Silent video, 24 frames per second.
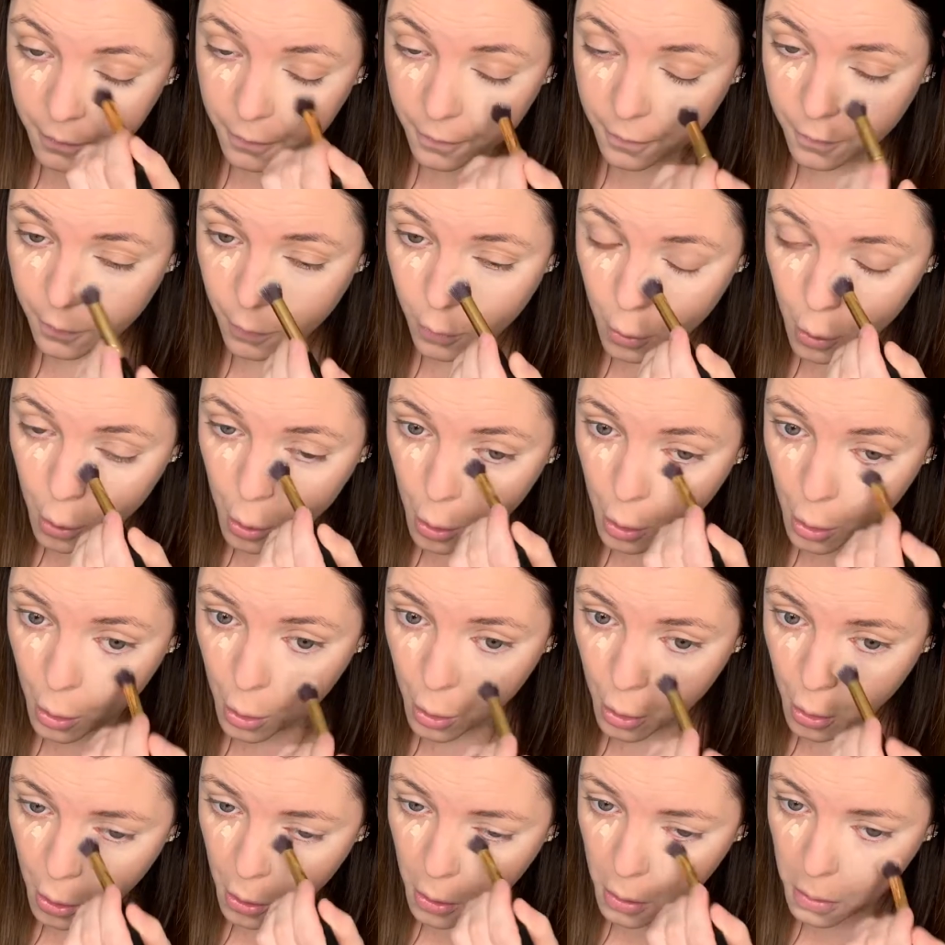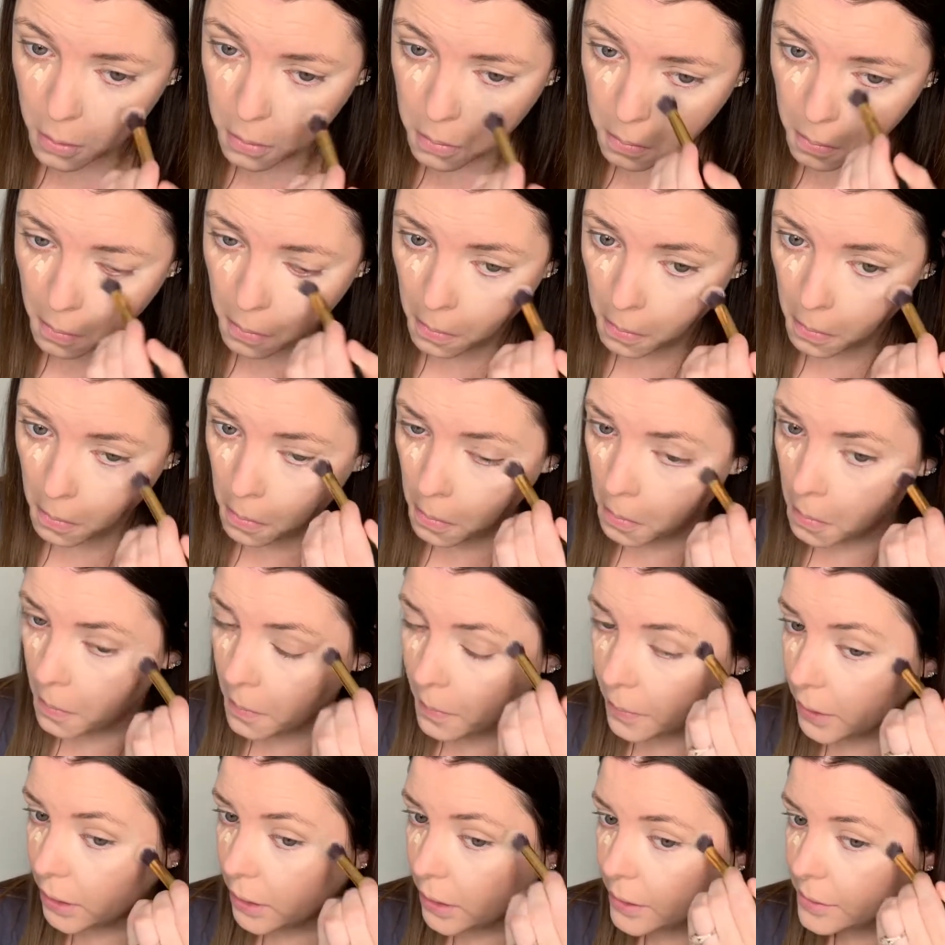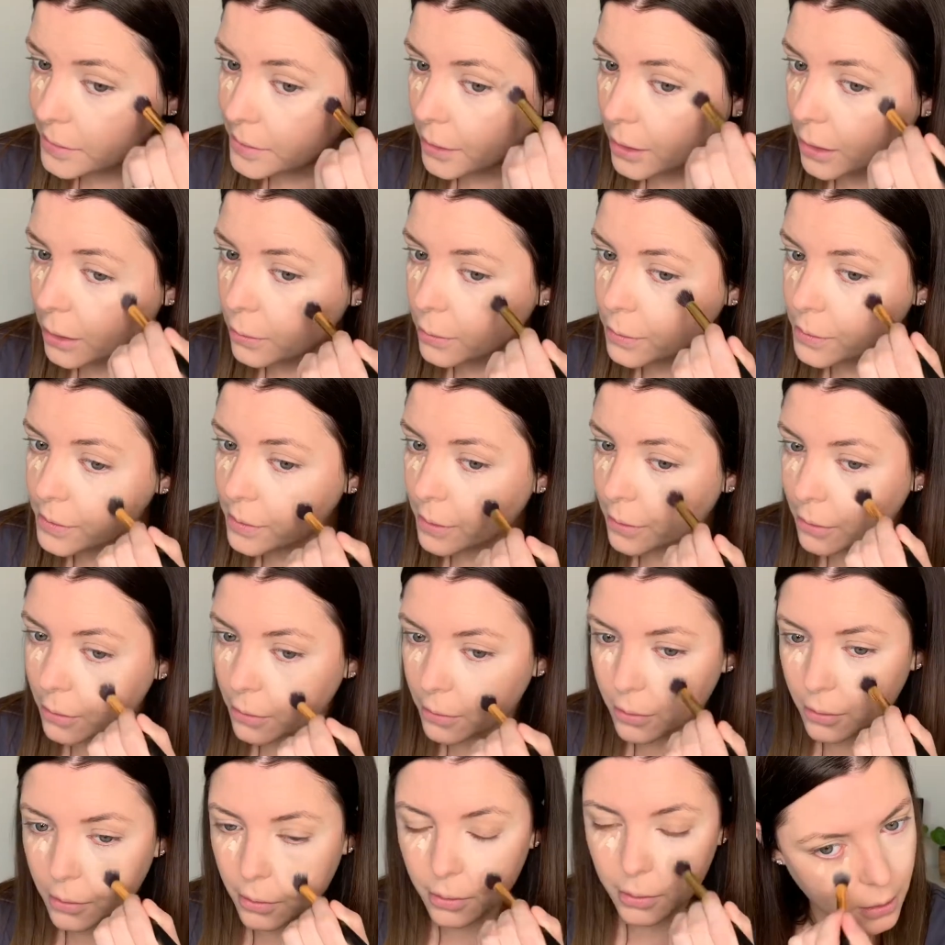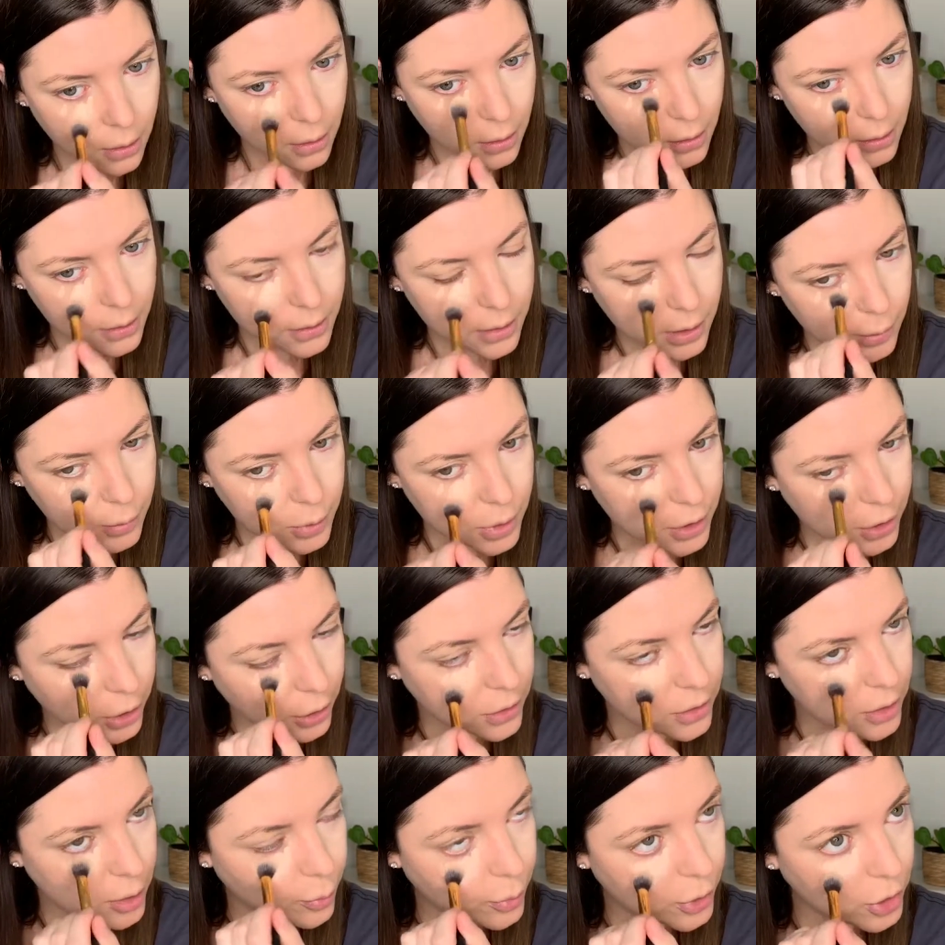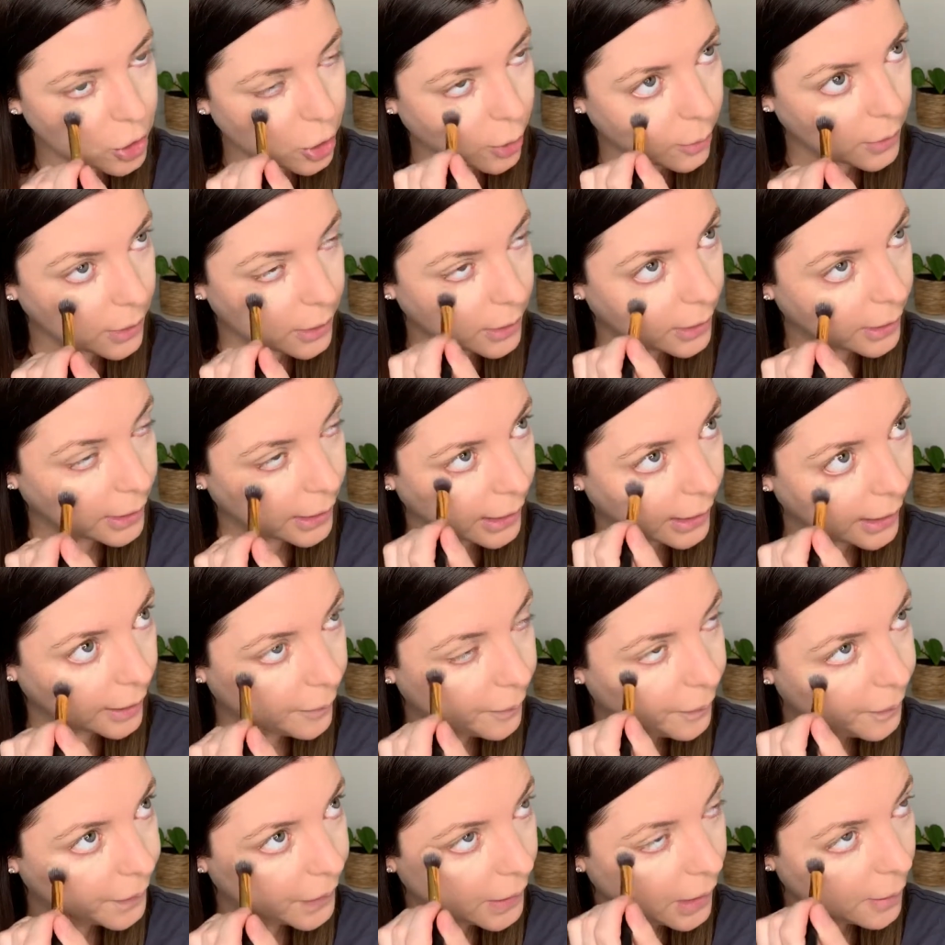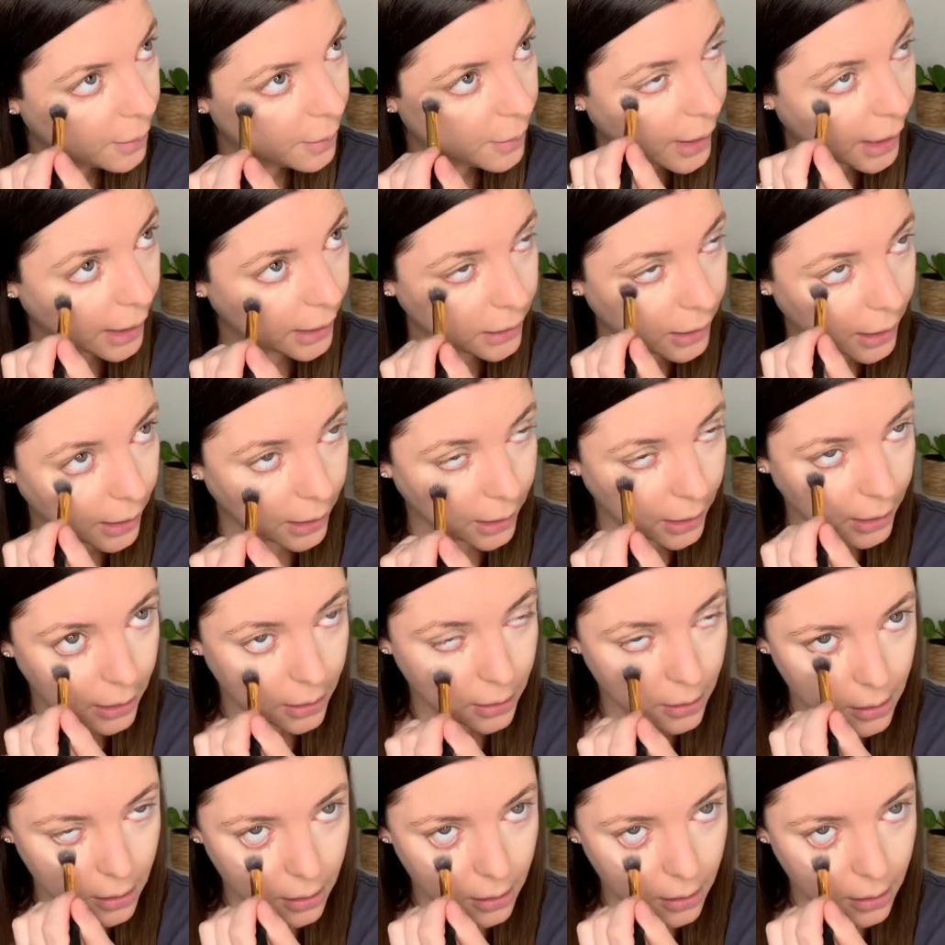4 years ago or so. So I'm just going to predominantly pat that in.